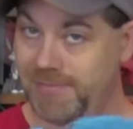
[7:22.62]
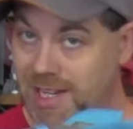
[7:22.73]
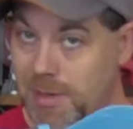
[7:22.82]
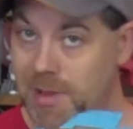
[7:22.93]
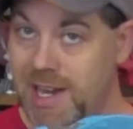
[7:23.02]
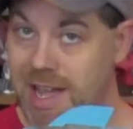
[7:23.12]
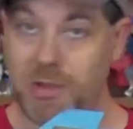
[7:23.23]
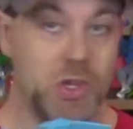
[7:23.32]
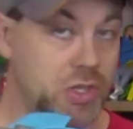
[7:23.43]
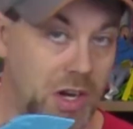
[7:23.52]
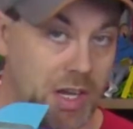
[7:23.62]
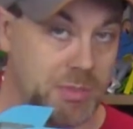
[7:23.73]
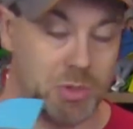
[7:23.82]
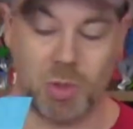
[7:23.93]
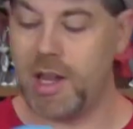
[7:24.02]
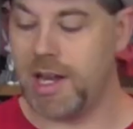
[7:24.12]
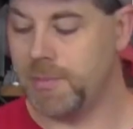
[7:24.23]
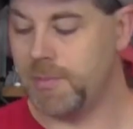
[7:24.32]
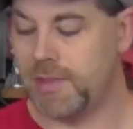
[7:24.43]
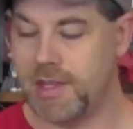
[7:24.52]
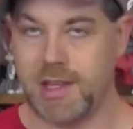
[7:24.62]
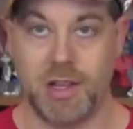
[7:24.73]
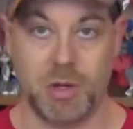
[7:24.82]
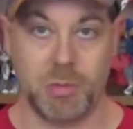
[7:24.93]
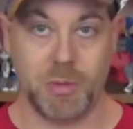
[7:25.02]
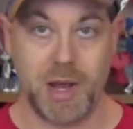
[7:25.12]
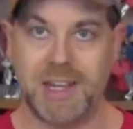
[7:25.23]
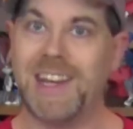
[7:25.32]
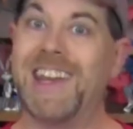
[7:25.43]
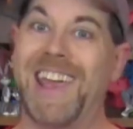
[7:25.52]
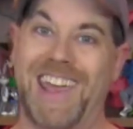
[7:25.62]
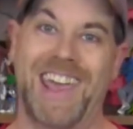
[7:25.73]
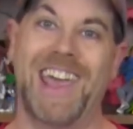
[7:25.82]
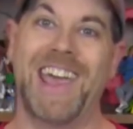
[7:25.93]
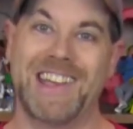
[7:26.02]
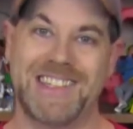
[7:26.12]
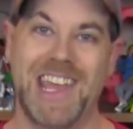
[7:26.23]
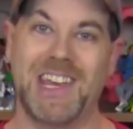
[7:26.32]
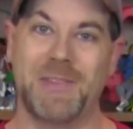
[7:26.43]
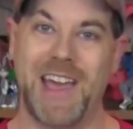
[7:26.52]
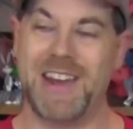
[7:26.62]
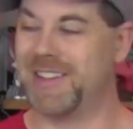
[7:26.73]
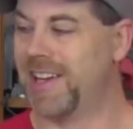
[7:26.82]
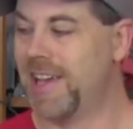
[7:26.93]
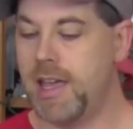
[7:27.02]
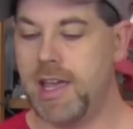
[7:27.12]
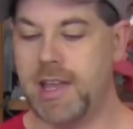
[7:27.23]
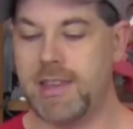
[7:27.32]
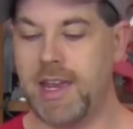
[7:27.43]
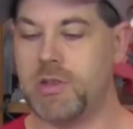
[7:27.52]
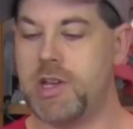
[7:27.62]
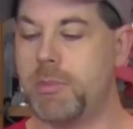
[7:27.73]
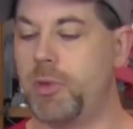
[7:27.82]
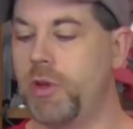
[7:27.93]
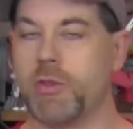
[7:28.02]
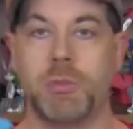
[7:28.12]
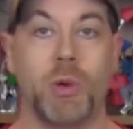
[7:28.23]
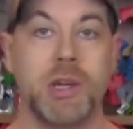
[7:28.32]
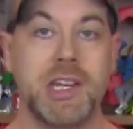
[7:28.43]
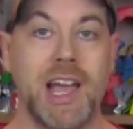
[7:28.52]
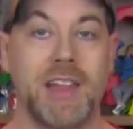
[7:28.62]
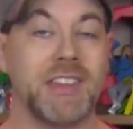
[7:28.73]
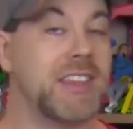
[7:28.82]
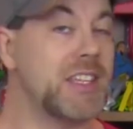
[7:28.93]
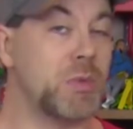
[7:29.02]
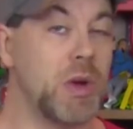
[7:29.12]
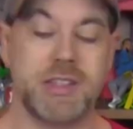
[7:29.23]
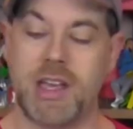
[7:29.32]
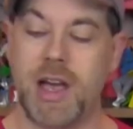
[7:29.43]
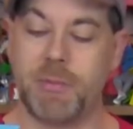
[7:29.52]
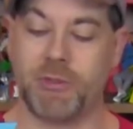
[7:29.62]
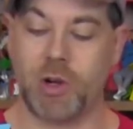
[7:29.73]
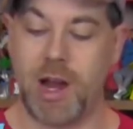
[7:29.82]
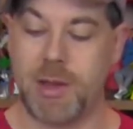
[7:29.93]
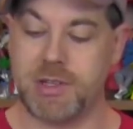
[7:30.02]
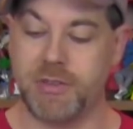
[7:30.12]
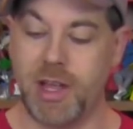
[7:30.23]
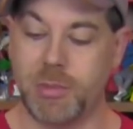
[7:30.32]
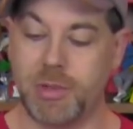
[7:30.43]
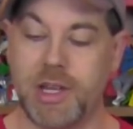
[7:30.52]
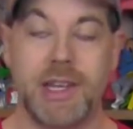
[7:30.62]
Come on now. It's an awesome toy line. Little Mermaid. Yes, thank you, Patrick. And thank you, Chad Plouffe, for pointing out that this was up for grabs and available.